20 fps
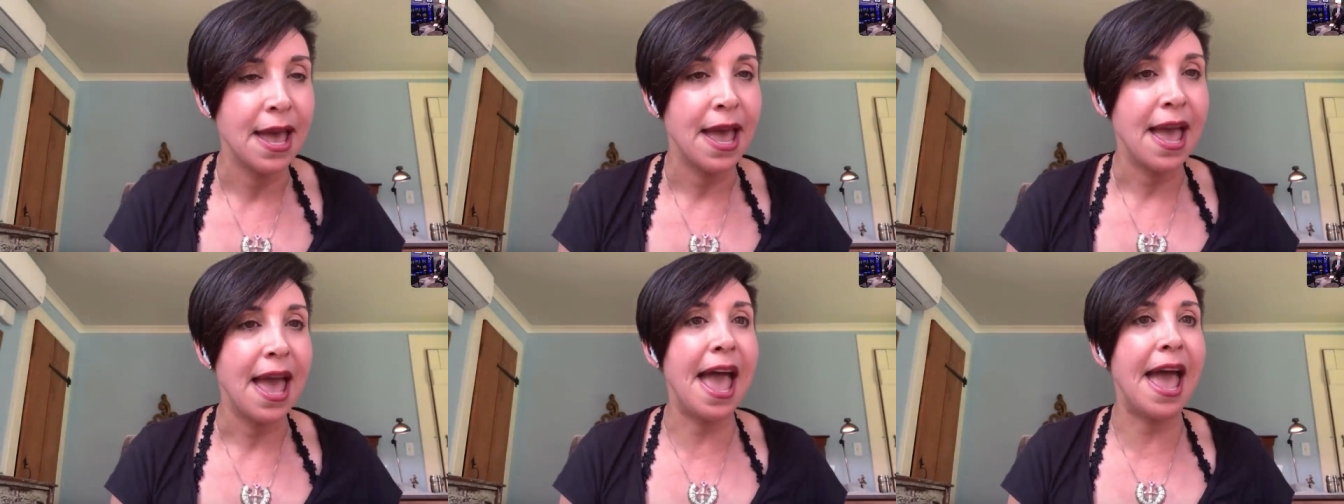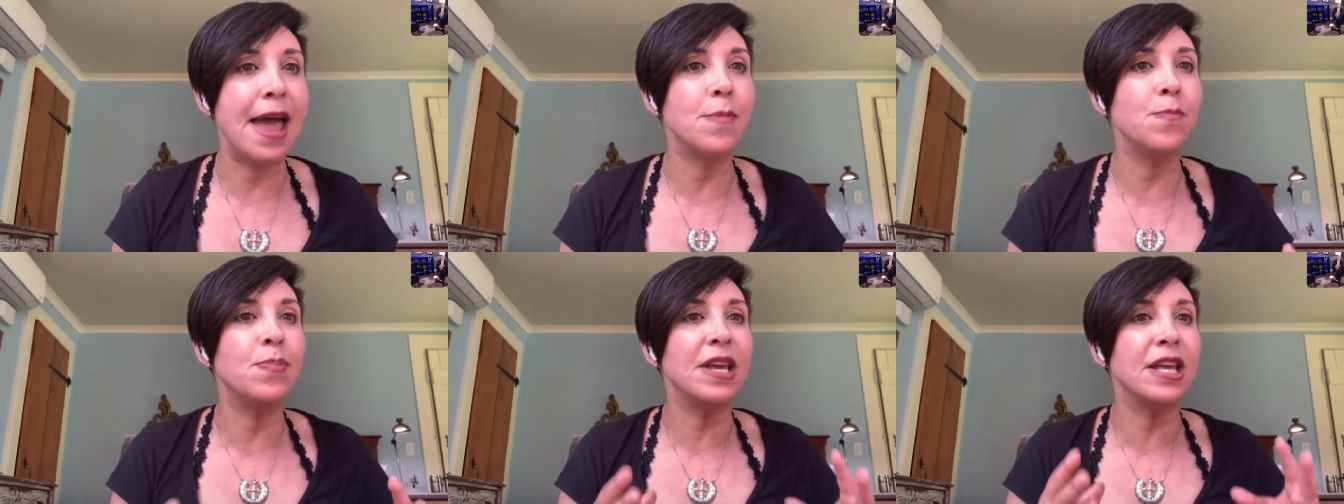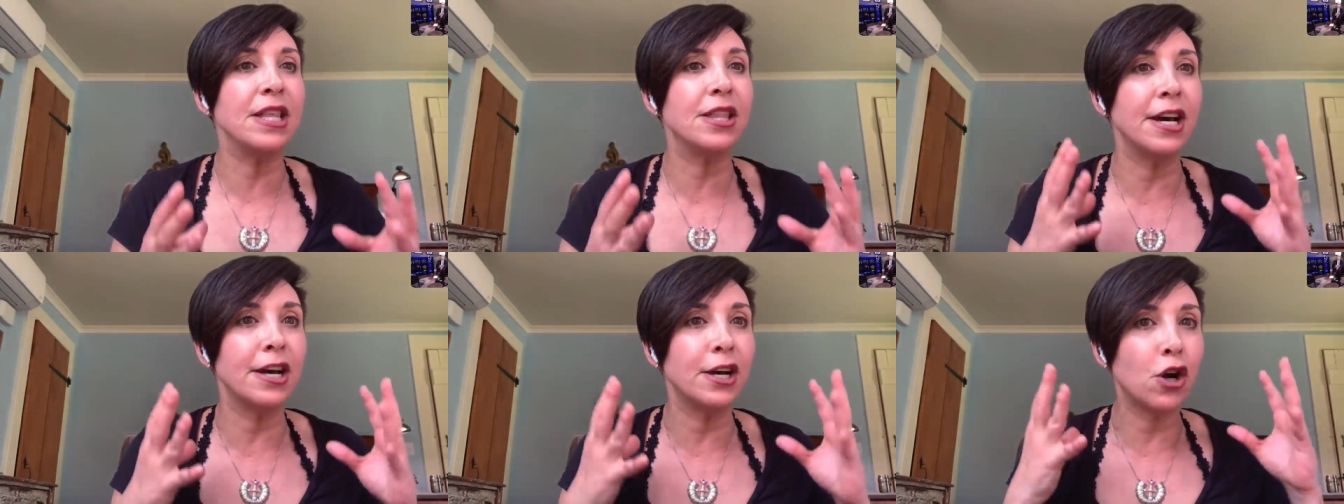and
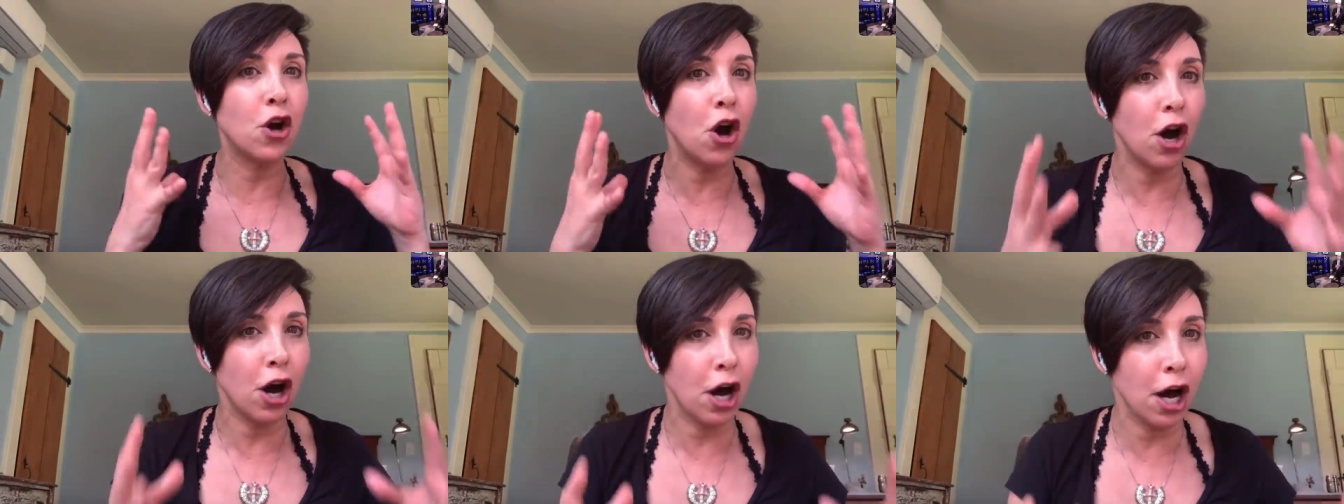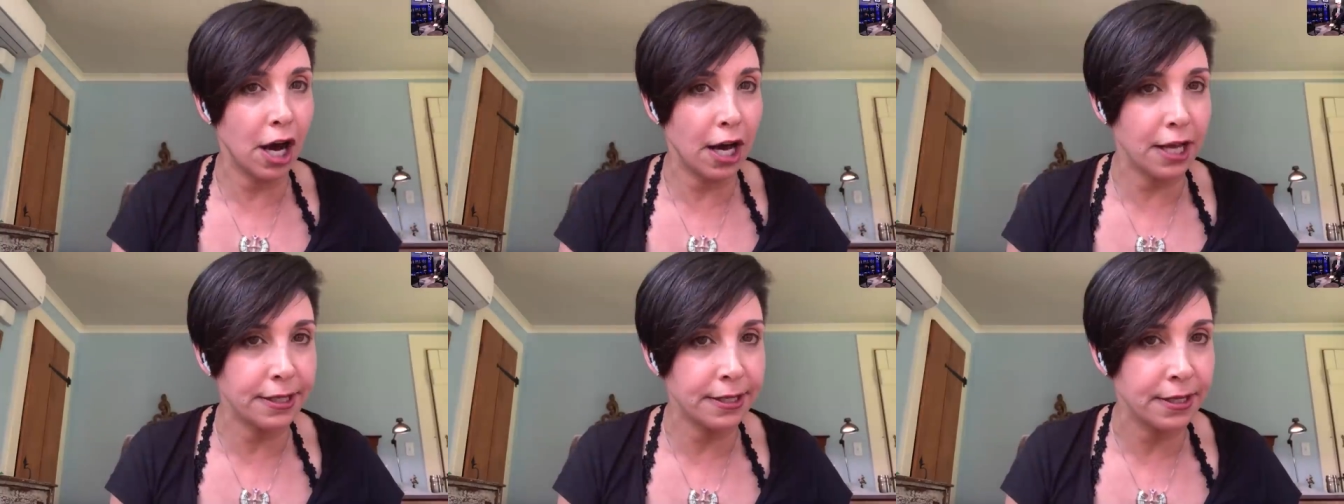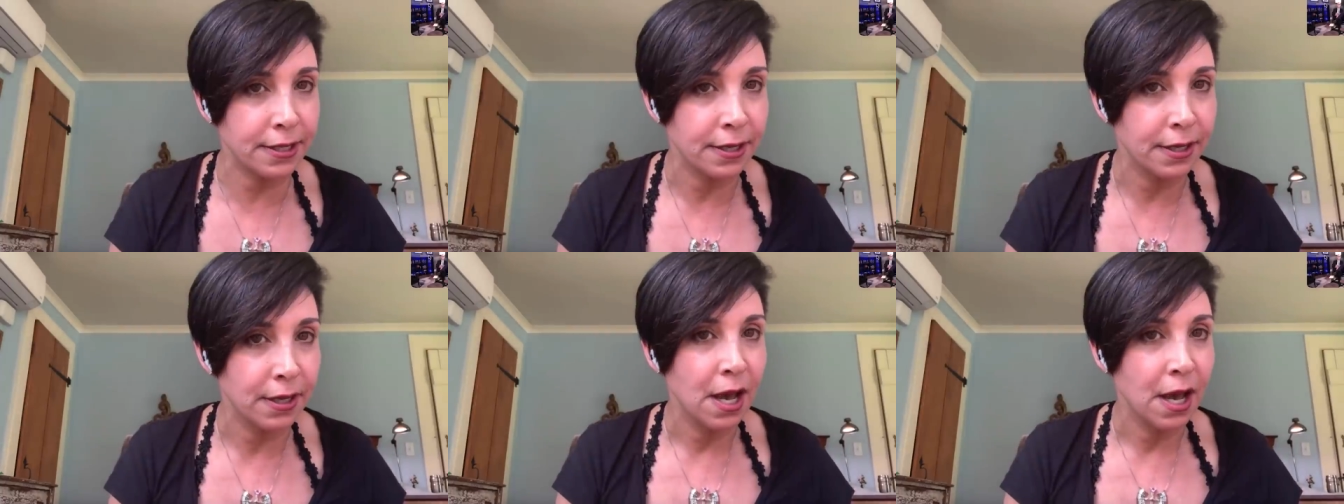be the
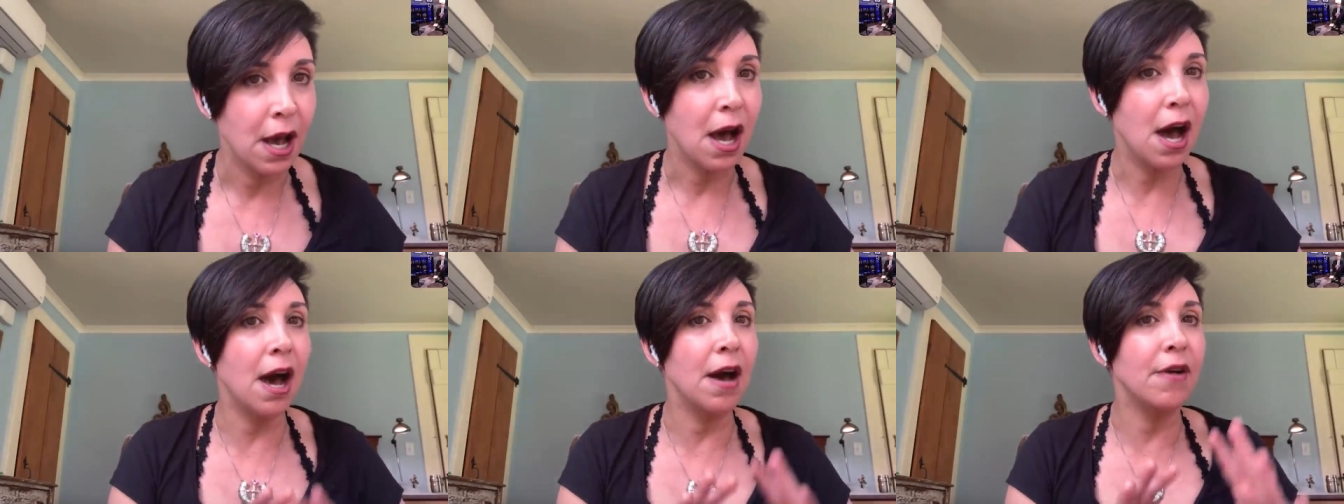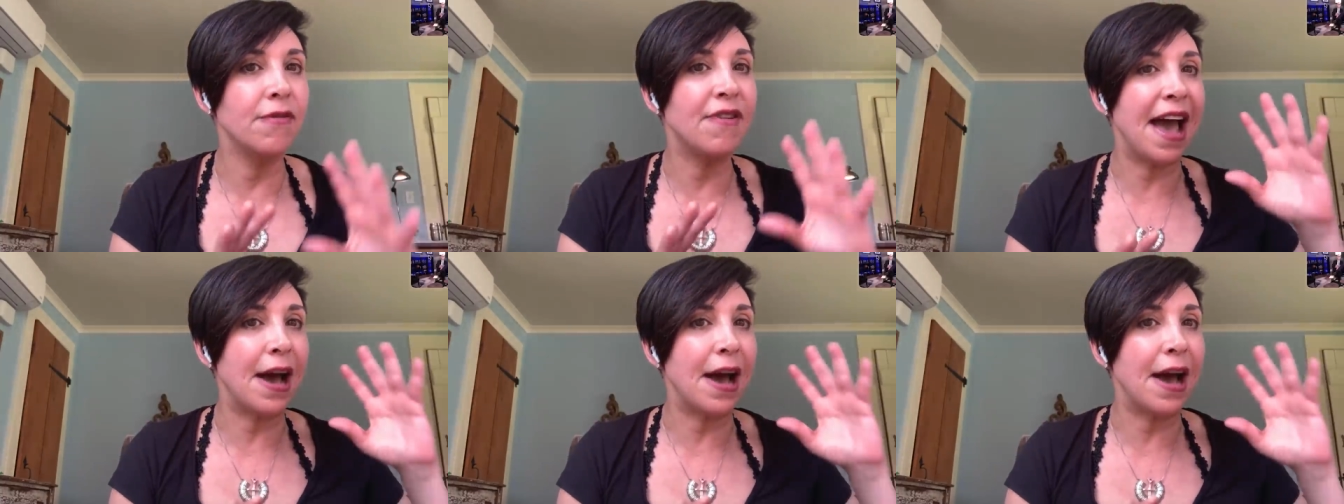cause of